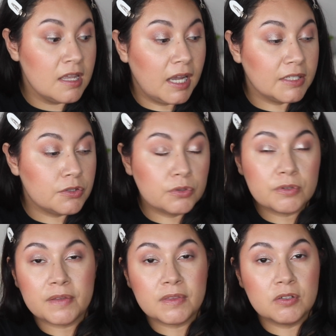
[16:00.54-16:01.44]
I don't know
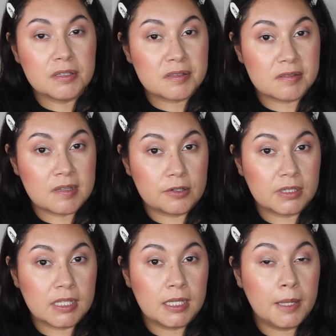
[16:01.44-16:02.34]
that they're
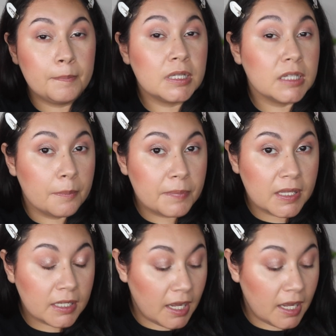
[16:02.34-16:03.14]
necessarily plumping.